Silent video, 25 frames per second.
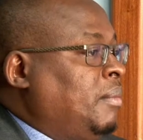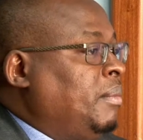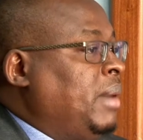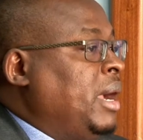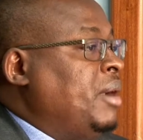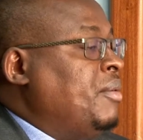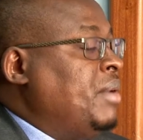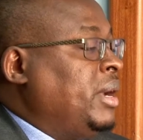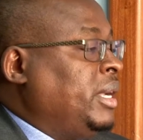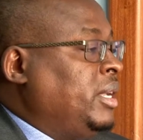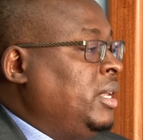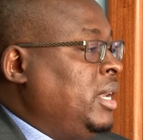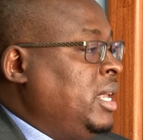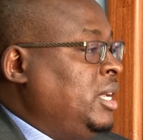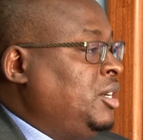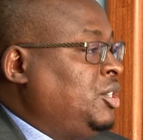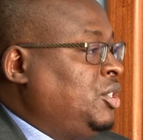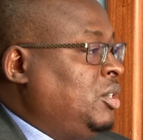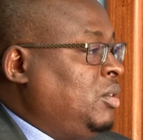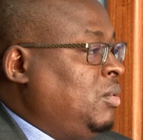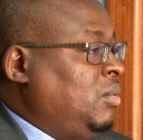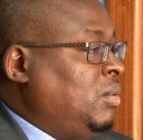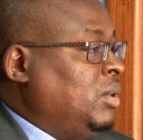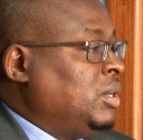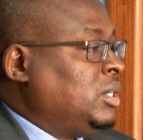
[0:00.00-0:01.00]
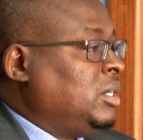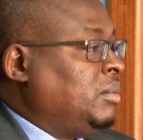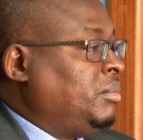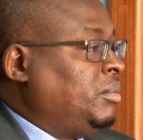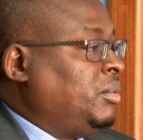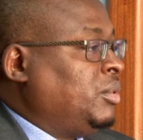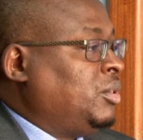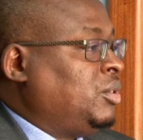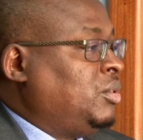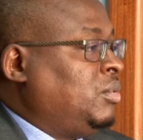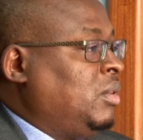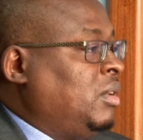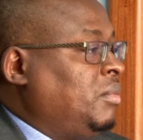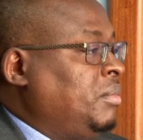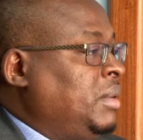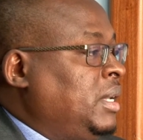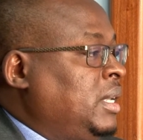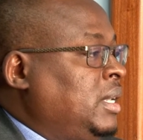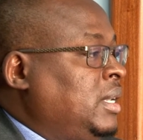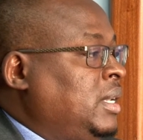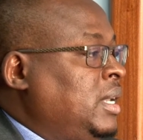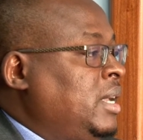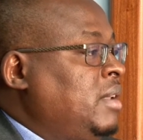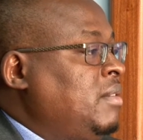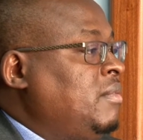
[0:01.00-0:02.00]
By regulation, we were supposed to have
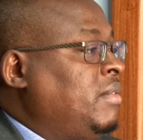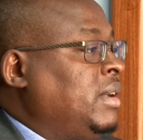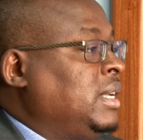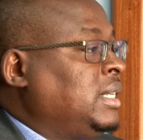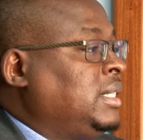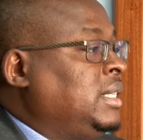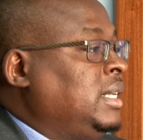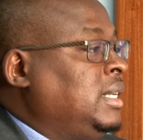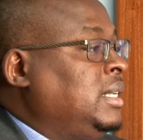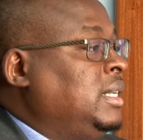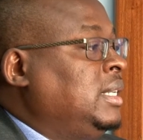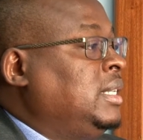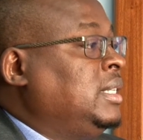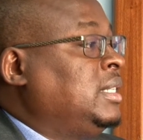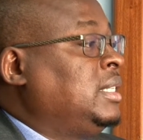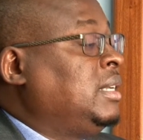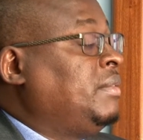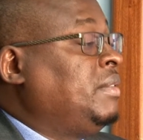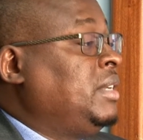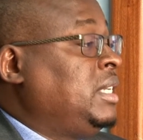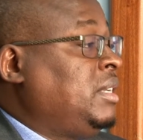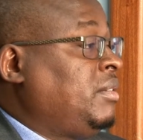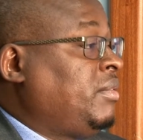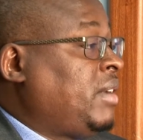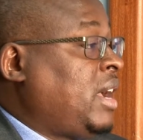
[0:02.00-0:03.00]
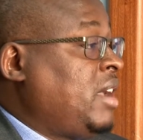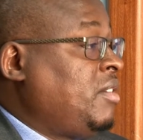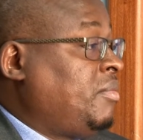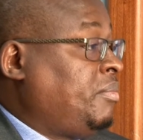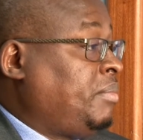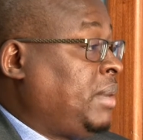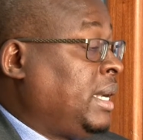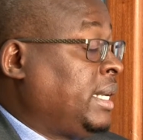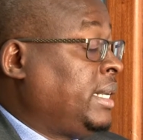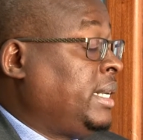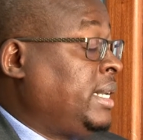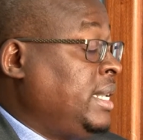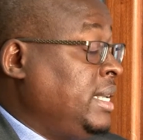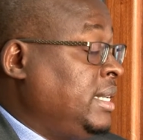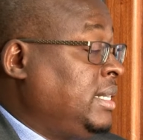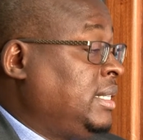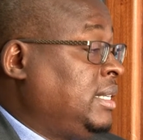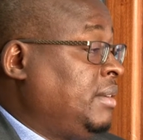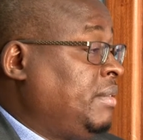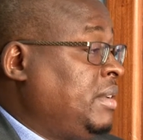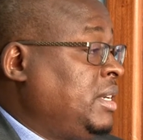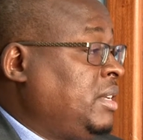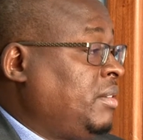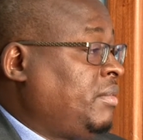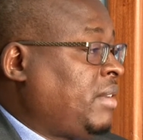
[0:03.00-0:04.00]
been invested in at least
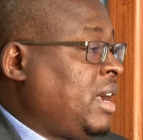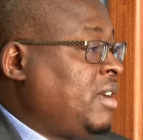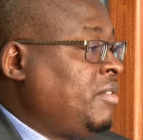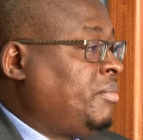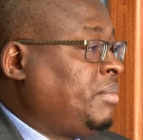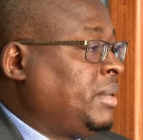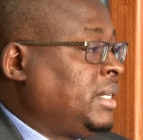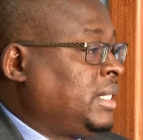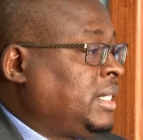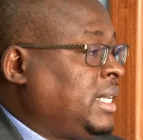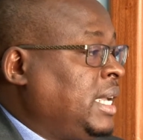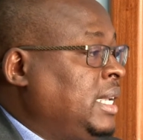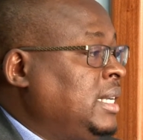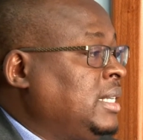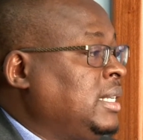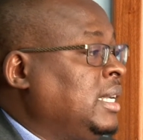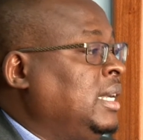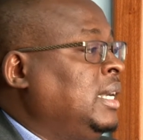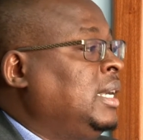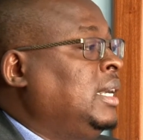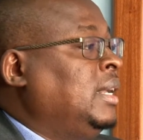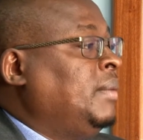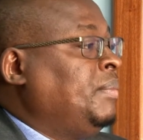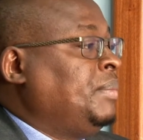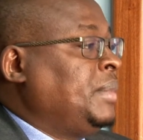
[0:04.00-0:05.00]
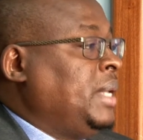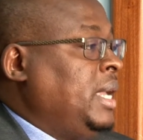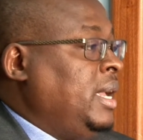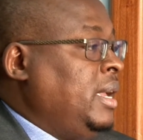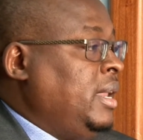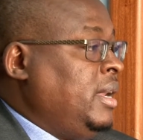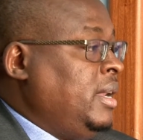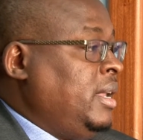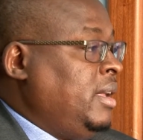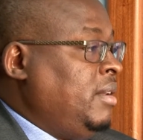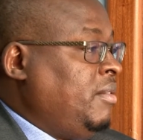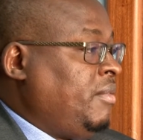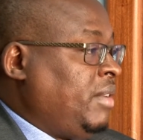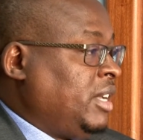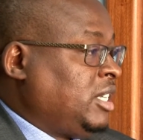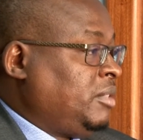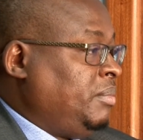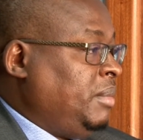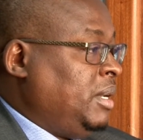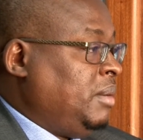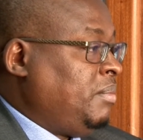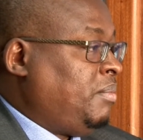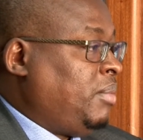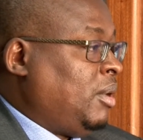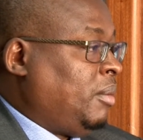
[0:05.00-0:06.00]
75% in
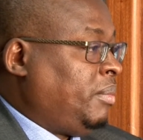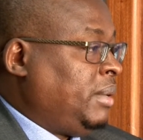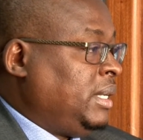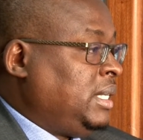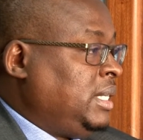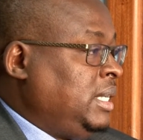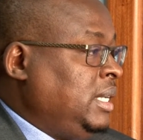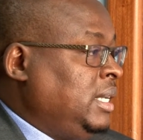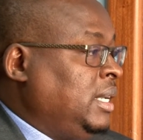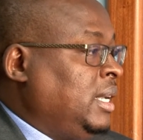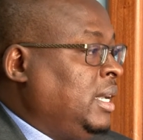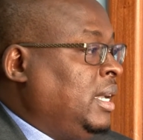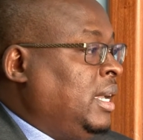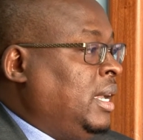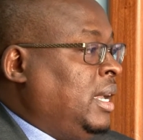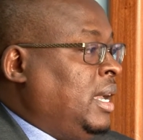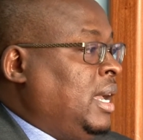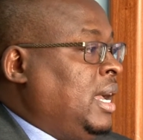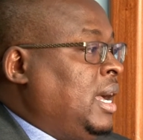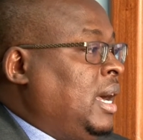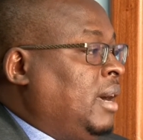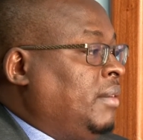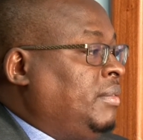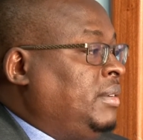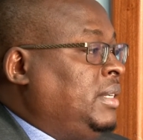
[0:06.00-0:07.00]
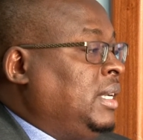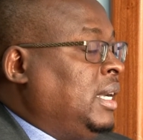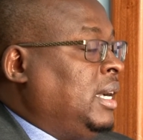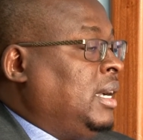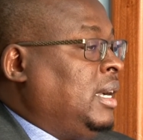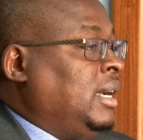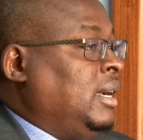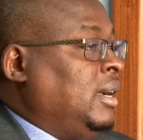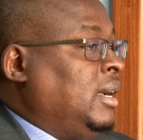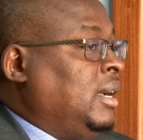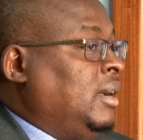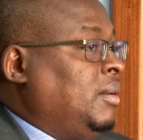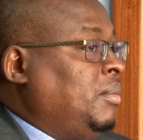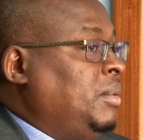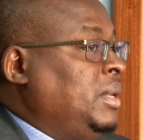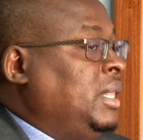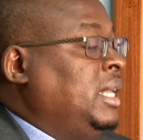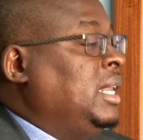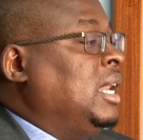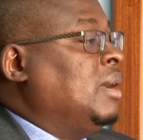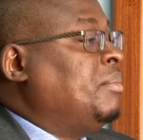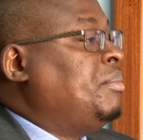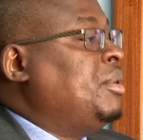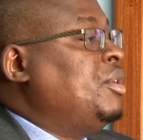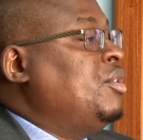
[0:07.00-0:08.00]
investment property
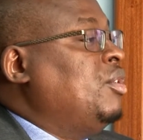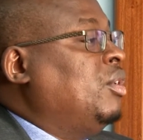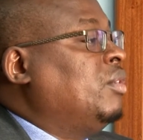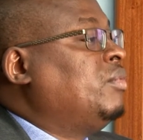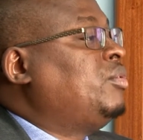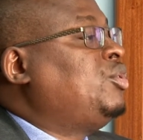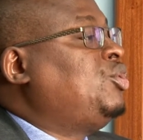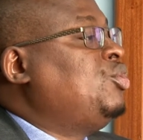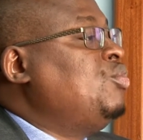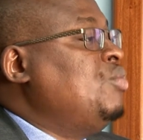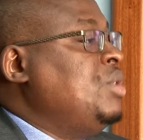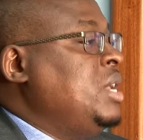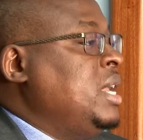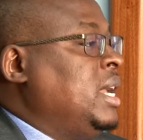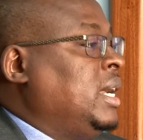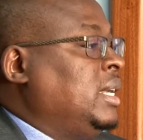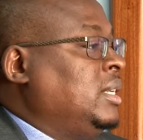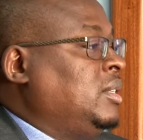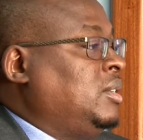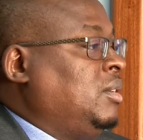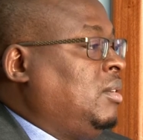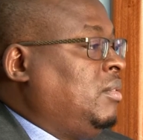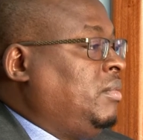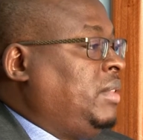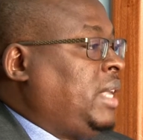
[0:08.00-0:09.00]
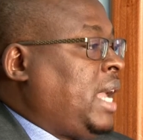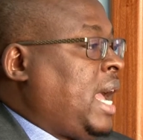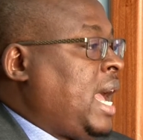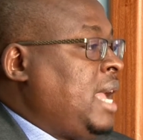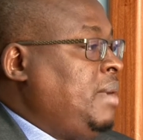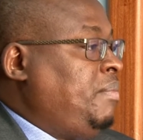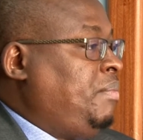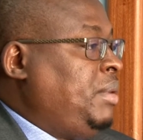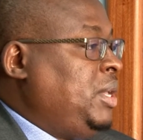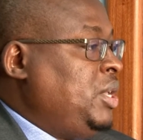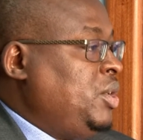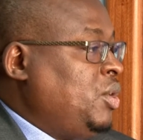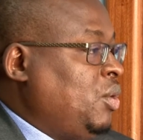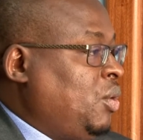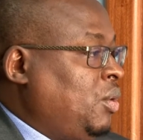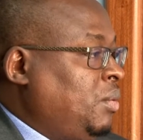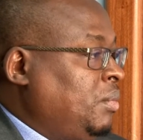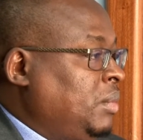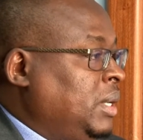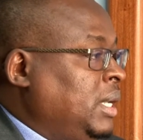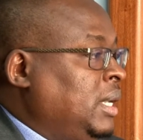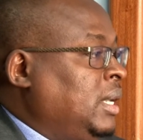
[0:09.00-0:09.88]
within a period of 2 years of the IPO.